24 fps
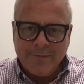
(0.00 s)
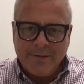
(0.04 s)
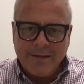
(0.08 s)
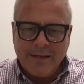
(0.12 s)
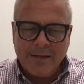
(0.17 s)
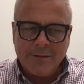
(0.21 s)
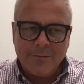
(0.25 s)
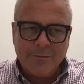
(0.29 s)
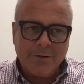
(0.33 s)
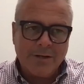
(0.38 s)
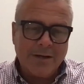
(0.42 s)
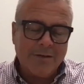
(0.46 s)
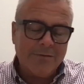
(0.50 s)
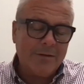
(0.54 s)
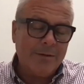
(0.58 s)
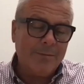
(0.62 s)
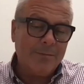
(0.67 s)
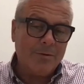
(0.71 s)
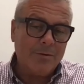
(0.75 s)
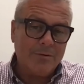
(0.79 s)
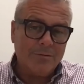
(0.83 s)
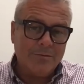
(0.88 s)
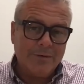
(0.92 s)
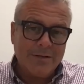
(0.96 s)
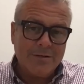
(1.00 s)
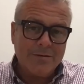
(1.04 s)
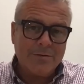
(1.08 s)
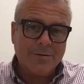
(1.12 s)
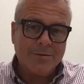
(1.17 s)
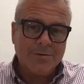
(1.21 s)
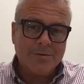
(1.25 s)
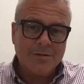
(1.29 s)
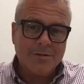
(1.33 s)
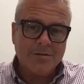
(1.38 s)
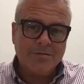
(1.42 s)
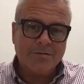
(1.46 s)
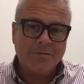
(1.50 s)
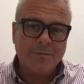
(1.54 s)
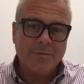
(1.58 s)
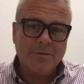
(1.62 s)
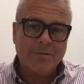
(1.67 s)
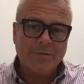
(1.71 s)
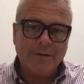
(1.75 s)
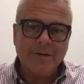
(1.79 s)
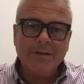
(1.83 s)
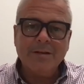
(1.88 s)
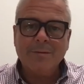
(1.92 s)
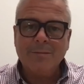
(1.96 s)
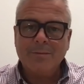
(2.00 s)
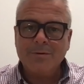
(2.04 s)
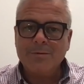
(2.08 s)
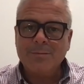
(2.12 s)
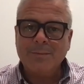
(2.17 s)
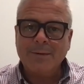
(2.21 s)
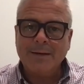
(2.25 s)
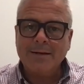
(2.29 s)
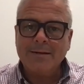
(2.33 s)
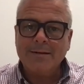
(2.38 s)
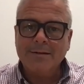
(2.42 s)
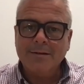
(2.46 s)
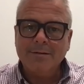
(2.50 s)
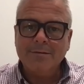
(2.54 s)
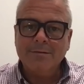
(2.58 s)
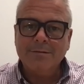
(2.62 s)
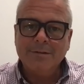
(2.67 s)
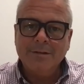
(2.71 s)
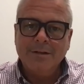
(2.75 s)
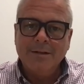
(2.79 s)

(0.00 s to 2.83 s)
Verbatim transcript: and we're giving them good resources from a funding perspective